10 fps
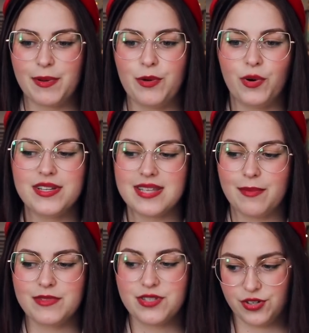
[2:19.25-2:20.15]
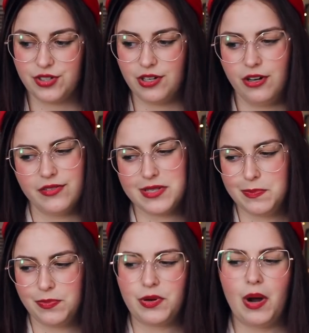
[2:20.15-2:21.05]
but ones I'm certain of is
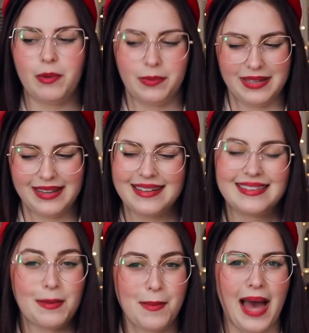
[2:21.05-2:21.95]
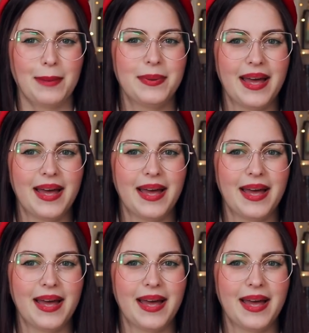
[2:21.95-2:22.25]
probably like the map